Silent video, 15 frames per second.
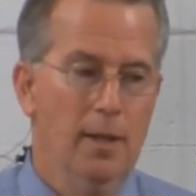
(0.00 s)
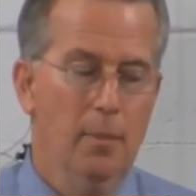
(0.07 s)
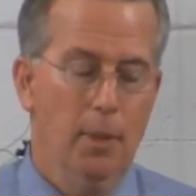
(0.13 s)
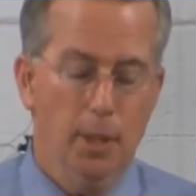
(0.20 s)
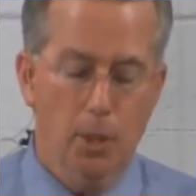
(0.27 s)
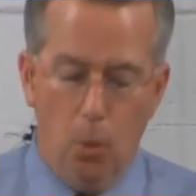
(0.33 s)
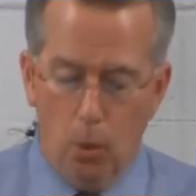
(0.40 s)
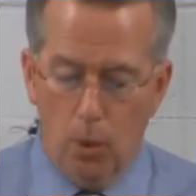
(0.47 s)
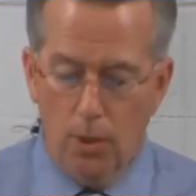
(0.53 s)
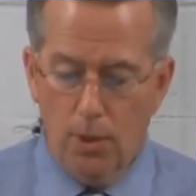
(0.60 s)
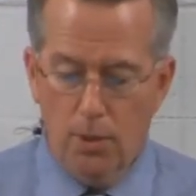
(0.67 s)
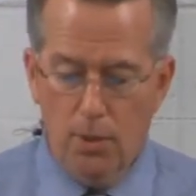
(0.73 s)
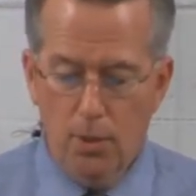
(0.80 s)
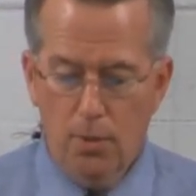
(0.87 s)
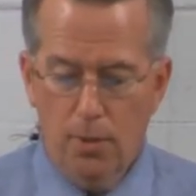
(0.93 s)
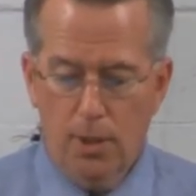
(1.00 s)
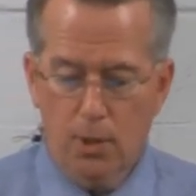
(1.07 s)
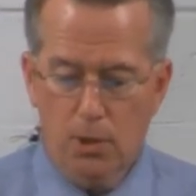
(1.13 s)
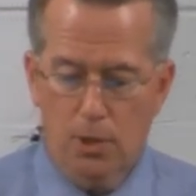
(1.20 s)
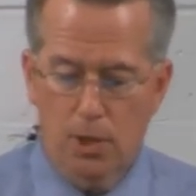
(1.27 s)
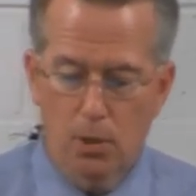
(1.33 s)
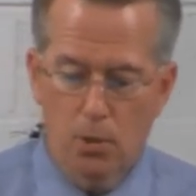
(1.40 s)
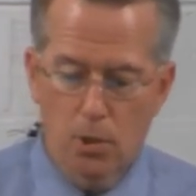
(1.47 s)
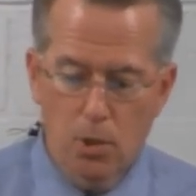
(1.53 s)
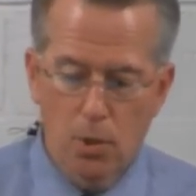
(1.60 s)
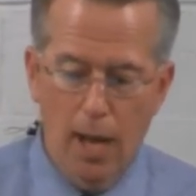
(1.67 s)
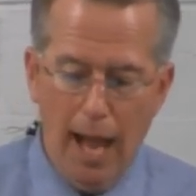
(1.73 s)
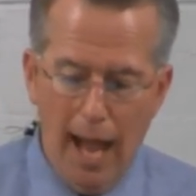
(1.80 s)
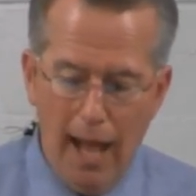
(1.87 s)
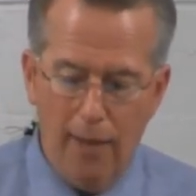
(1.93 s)
But in order to do this, you do
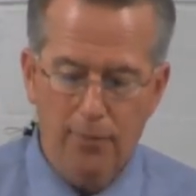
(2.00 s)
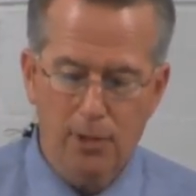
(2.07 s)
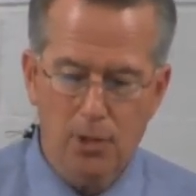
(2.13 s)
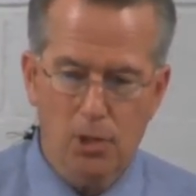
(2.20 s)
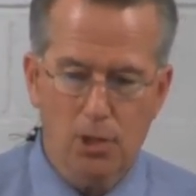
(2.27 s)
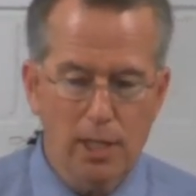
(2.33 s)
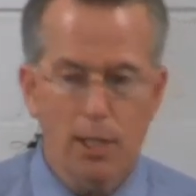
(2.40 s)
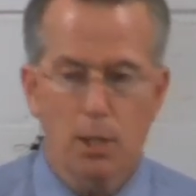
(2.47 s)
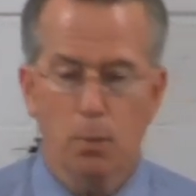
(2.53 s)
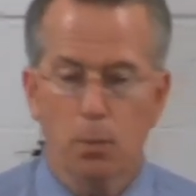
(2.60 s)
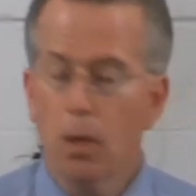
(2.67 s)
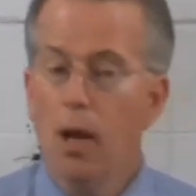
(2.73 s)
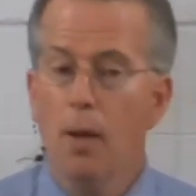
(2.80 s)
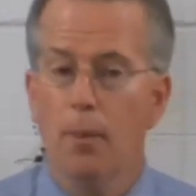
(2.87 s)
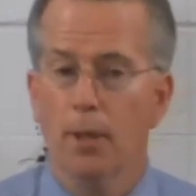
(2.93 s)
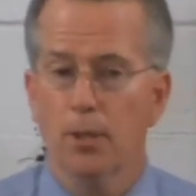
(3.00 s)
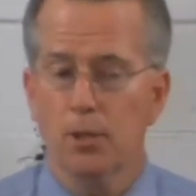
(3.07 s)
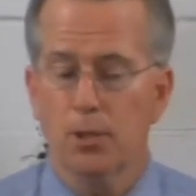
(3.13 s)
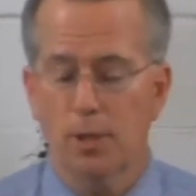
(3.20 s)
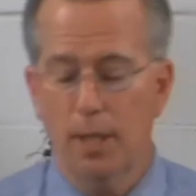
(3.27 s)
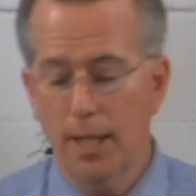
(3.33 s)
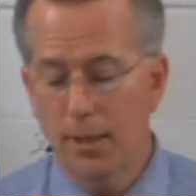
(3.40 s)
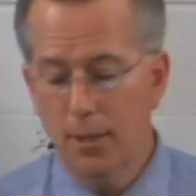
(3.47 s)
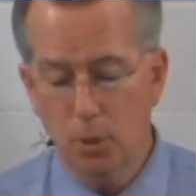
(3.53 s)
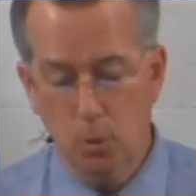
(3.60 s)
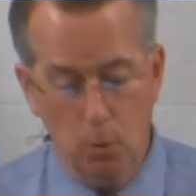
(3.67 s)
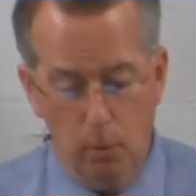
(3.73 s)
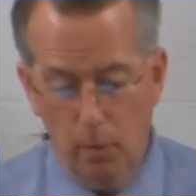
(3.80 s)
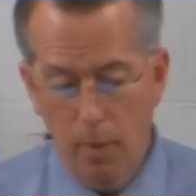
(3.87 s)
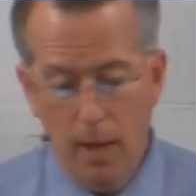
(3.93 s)
have to see the promise. And as
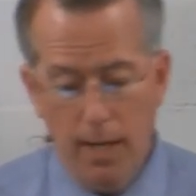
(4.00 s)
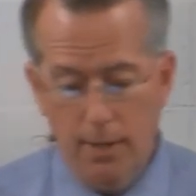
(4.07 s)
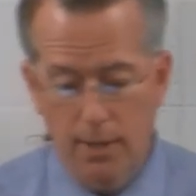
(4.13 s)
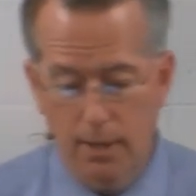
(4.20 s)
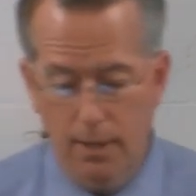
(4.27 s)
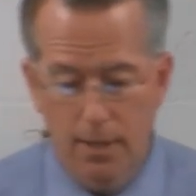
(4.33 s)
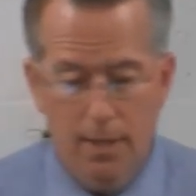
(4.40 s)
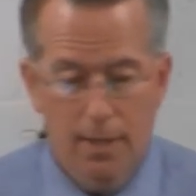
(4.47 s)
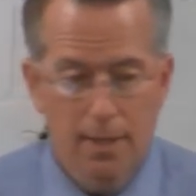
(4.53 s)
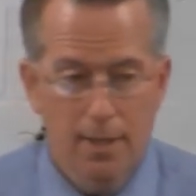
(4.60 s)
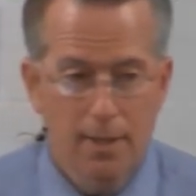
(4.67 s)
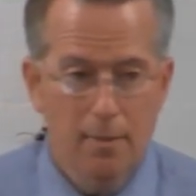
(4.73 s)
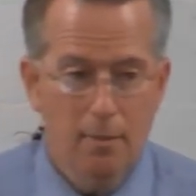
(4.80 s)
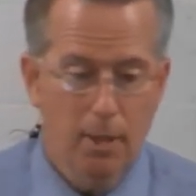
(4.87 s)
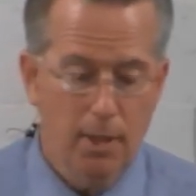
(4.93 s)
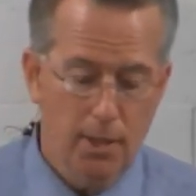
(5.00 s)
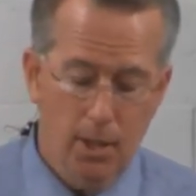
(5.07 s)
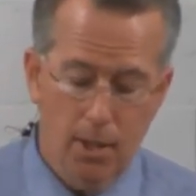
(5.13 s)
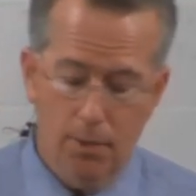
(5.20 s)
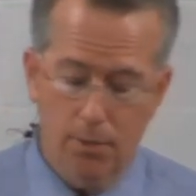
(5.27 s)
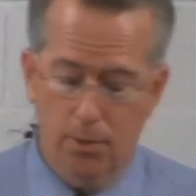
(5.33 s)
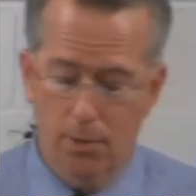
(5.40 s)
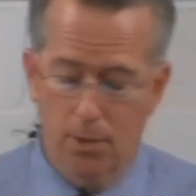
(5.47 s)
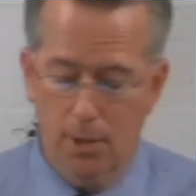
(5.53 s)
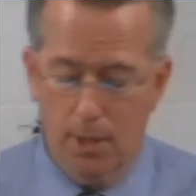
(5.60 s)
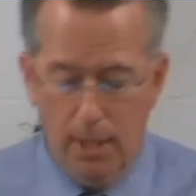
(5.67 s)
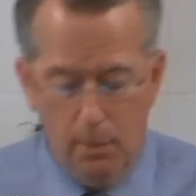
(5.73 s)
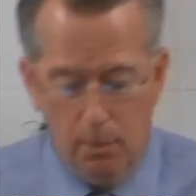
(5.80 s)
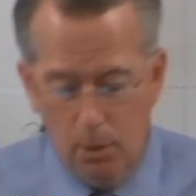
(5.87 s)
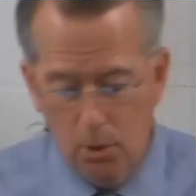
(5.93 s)
we're reminded by the author to the
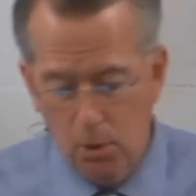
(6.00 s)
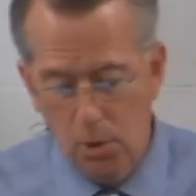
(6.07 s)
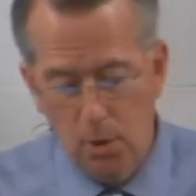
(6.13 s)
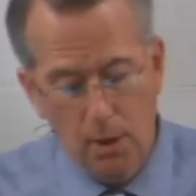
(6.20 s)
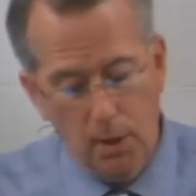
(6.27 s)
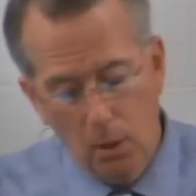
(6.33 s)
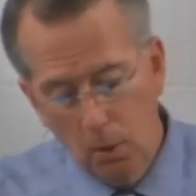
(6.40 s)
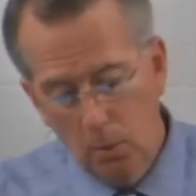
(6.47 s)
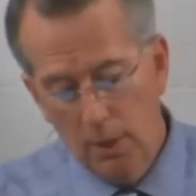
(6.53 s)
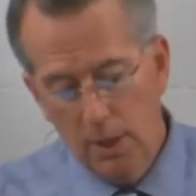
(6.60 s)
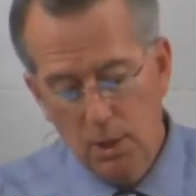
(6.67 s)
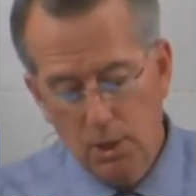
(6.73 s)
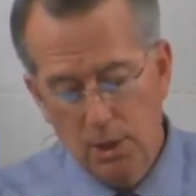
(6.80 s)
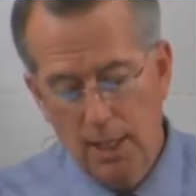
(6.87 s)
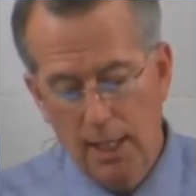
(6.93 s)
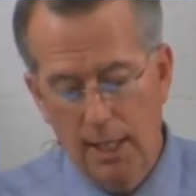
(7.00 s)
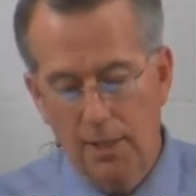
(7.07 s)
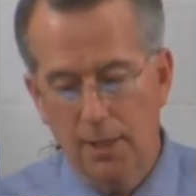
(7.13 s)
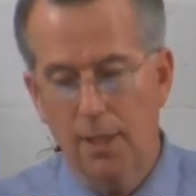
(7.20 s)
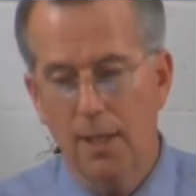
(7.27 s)
Hebrews, you can only see it